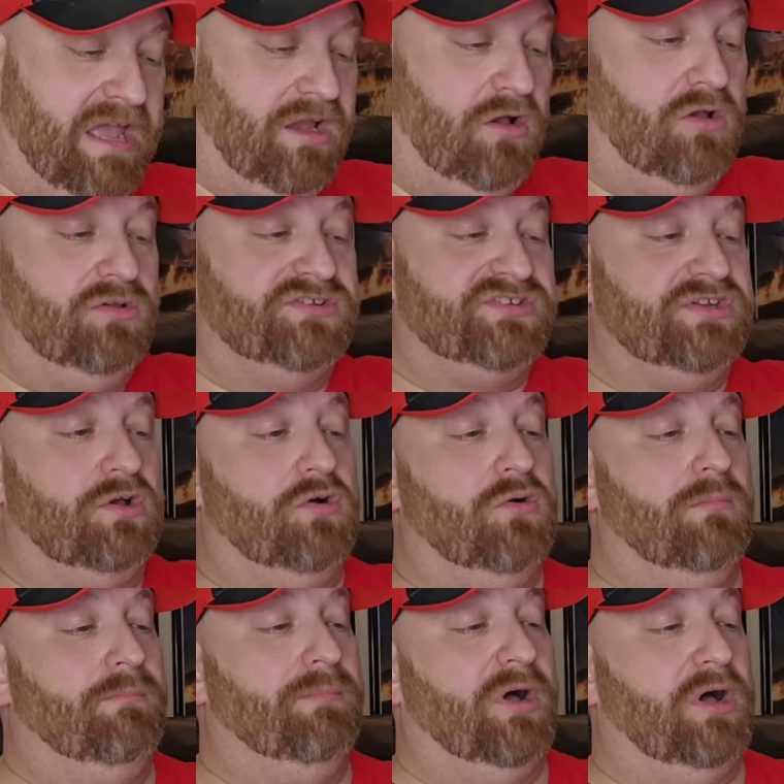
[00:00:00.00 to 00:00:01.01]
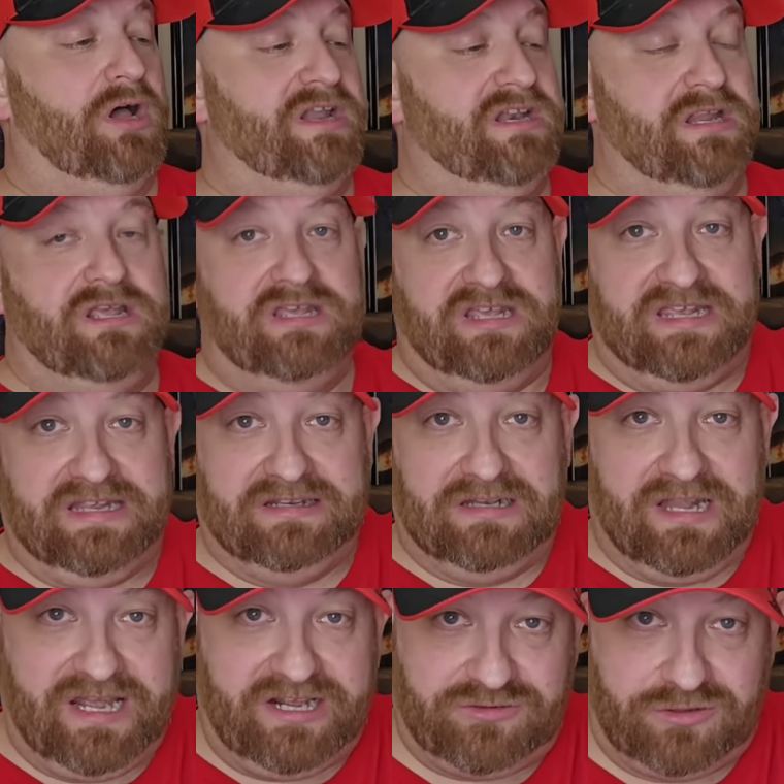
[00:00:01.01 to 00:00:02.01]
I also bought
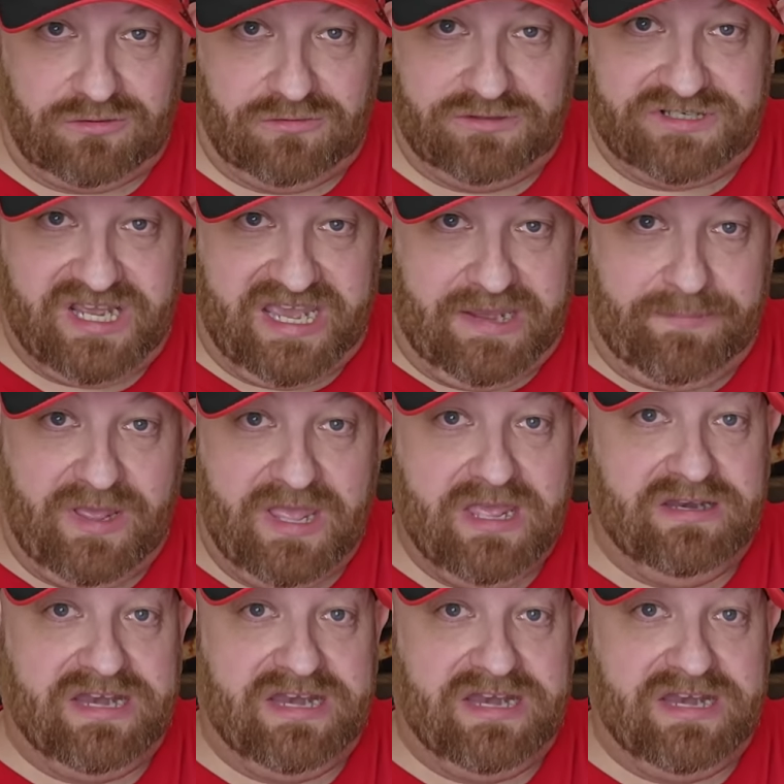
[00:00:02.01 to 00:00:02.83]
electrical tape.